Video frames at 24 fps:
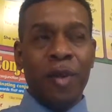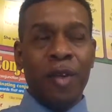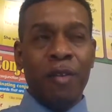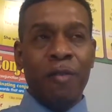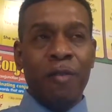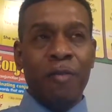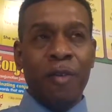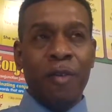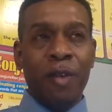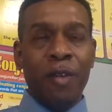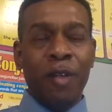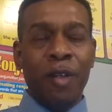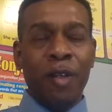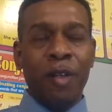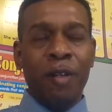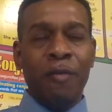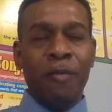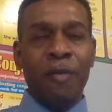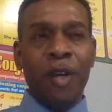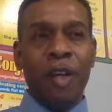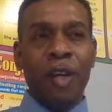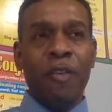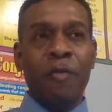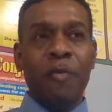
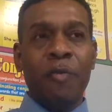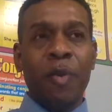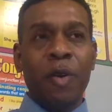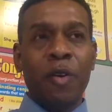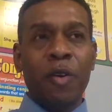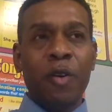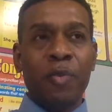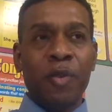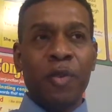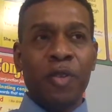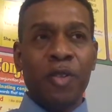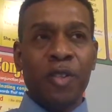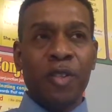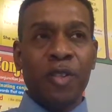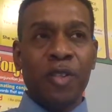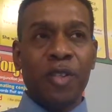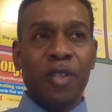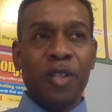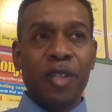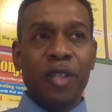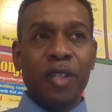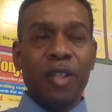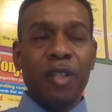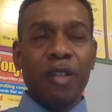innovative
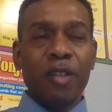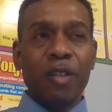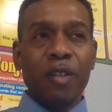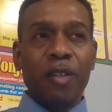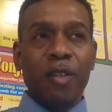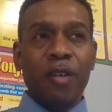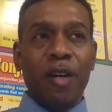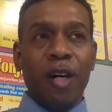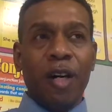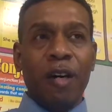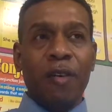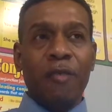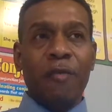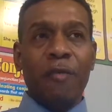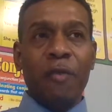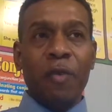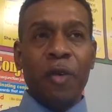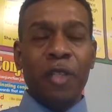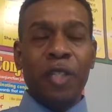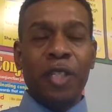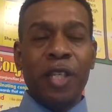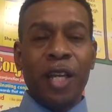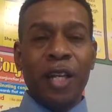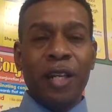purposes
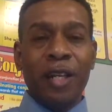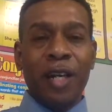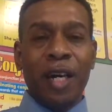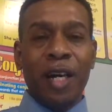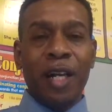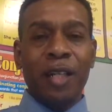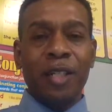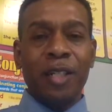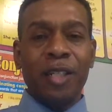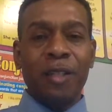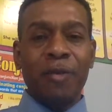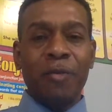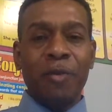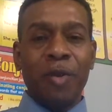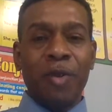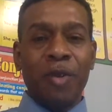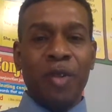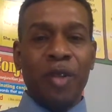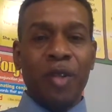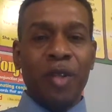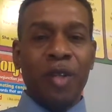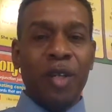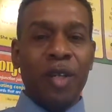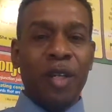for technology
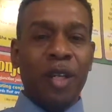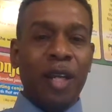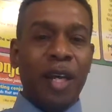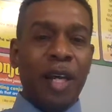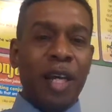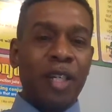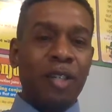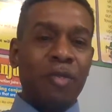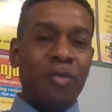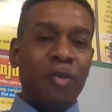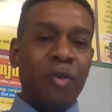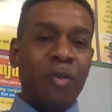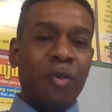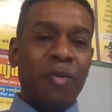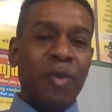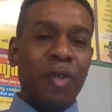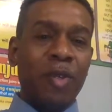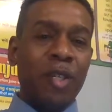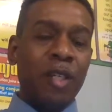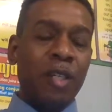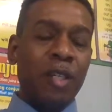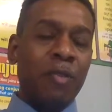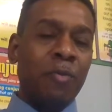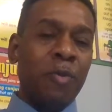within the classroom,
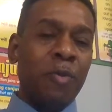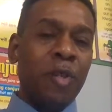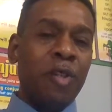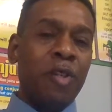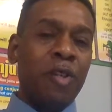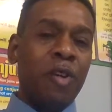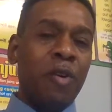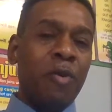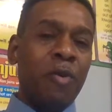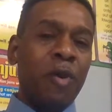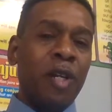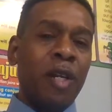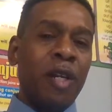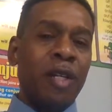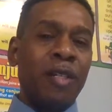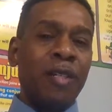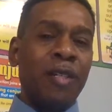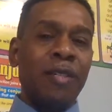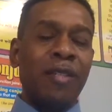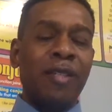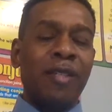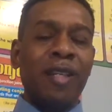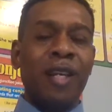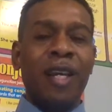because we know and
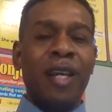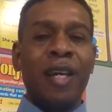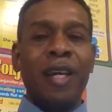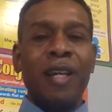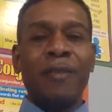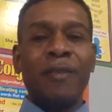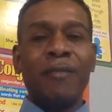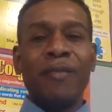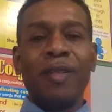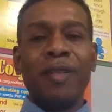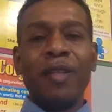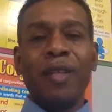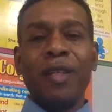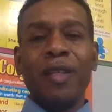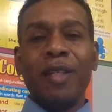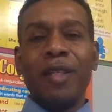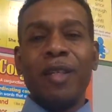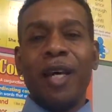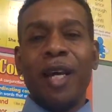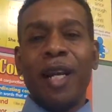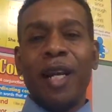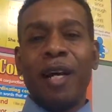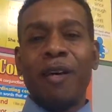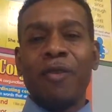understand
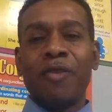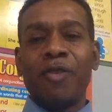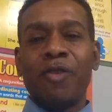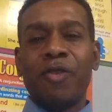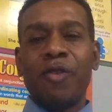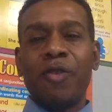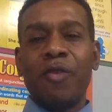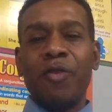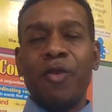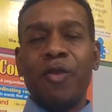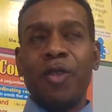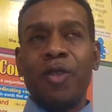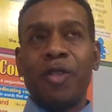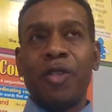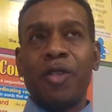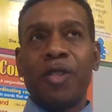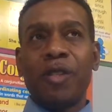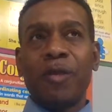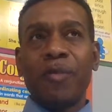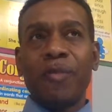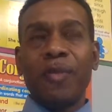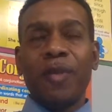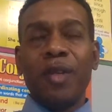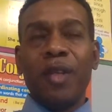that our
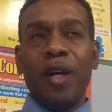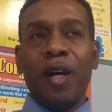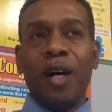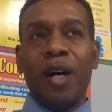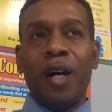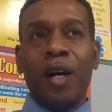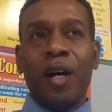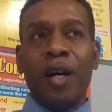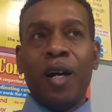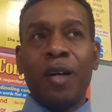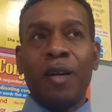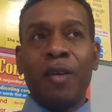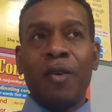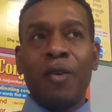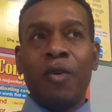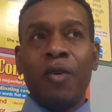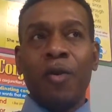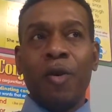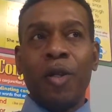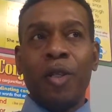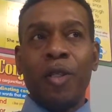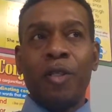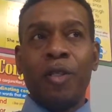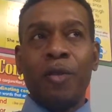students are
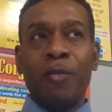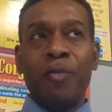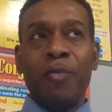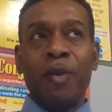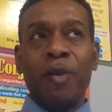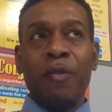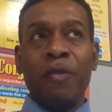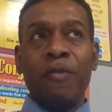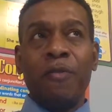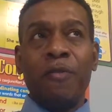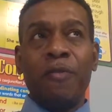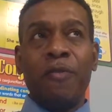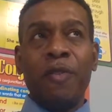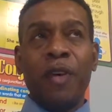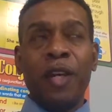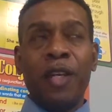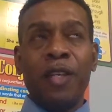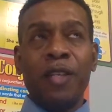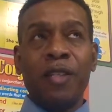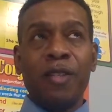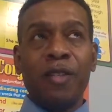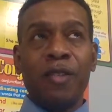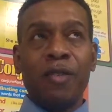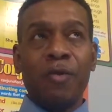going to be
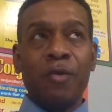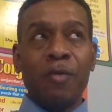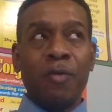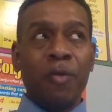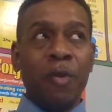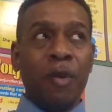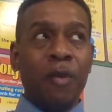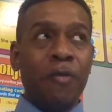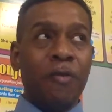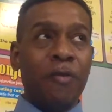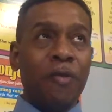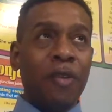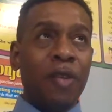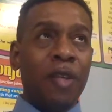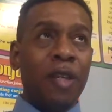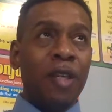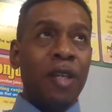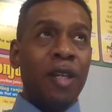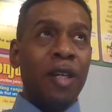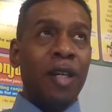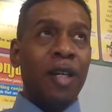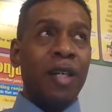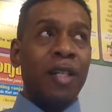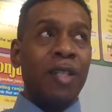faced with
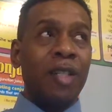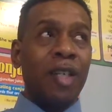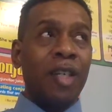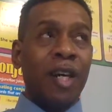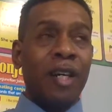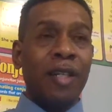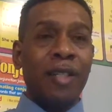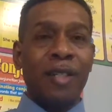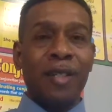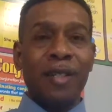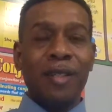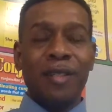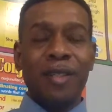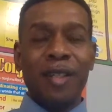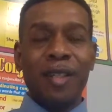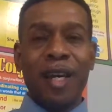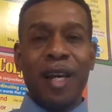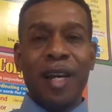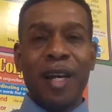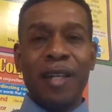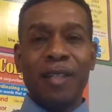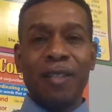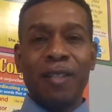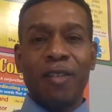the daunting
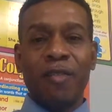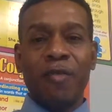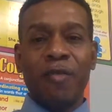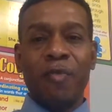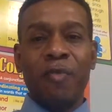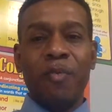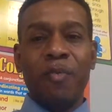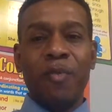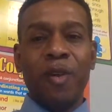task of